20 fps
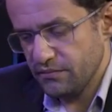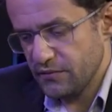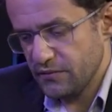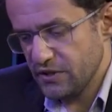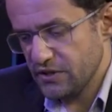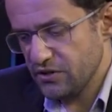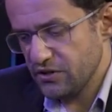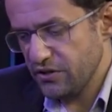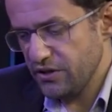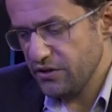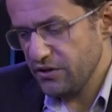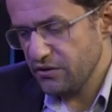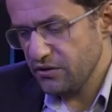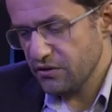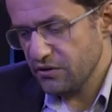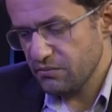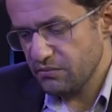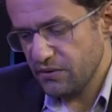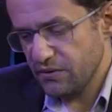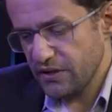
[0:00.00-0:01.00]
So here
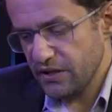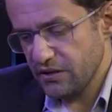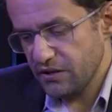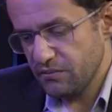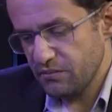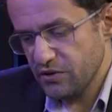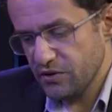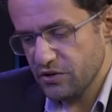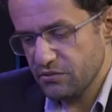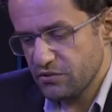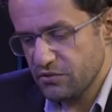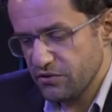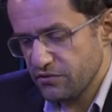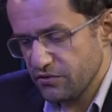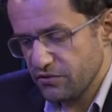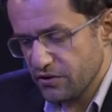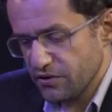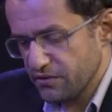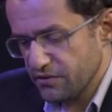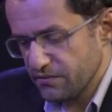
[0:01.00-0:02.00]
Luke played bishop
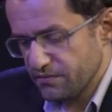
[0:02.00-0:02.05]
g4.